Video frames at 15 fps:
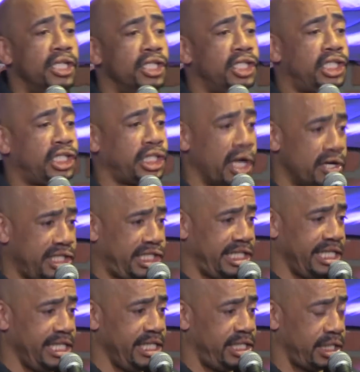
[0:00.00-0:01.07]

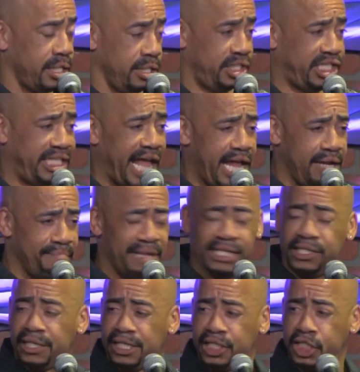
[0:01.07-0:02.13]
Cersei's State
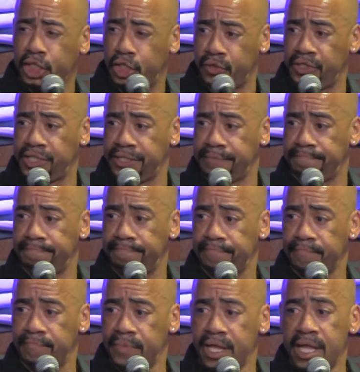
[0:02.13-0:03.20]
Mental Institution.
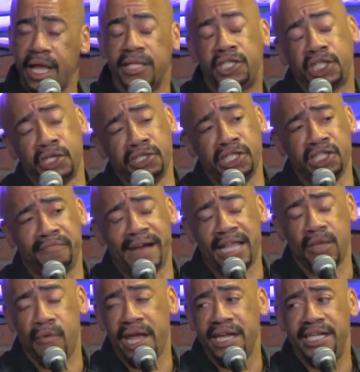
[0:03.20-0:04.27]
And Cersei's,
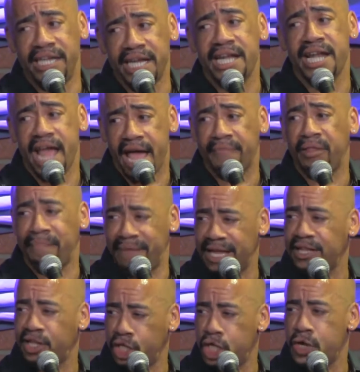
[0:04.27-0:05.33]
by the way, didn't have the
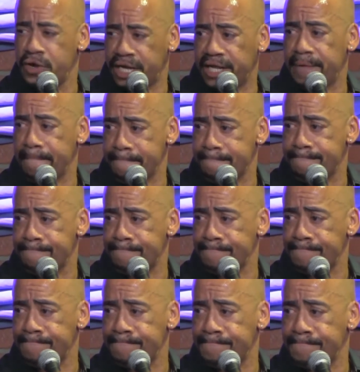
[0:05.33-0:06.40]
best security.
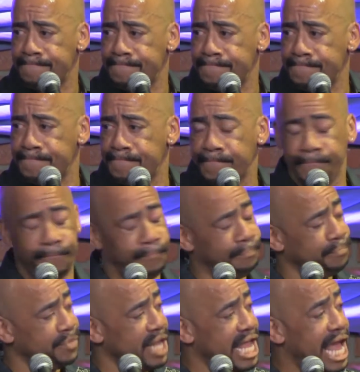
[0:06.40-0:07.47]

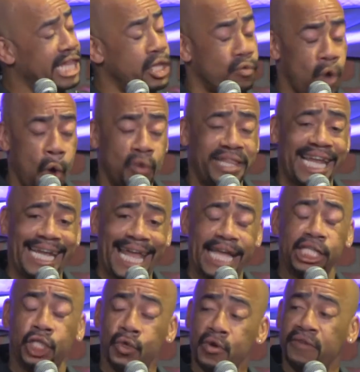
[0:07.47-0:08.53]
And the road that
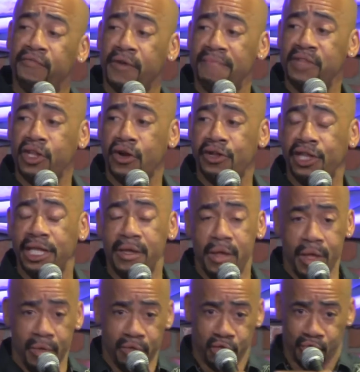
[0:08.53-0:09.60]
led to and from Cersei
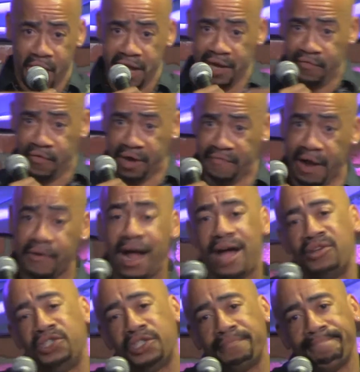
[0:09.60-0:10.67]
was right in front of our
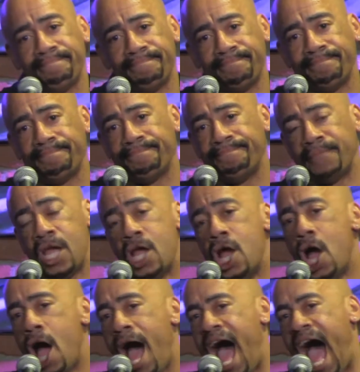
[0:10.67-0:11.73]
house.
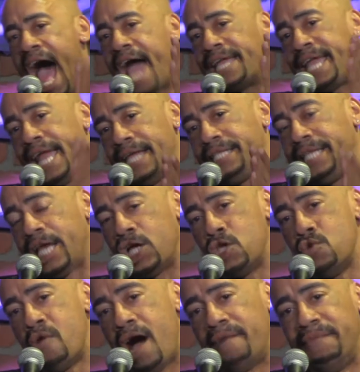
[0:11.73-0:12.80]
I can't tell
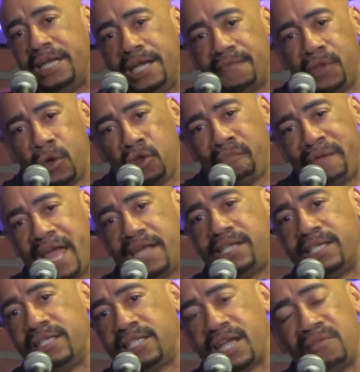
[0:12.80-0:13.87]
you how many of those
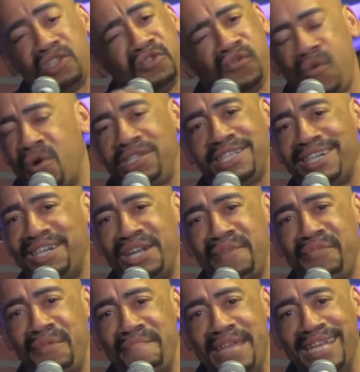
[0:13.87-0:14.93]
patients I was fortunate
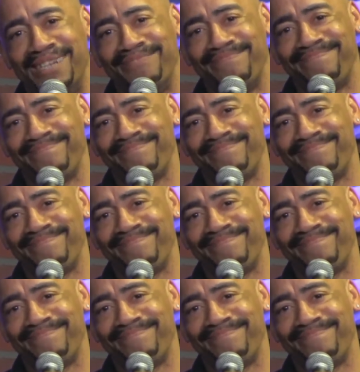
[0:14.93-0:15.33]
enough to meet.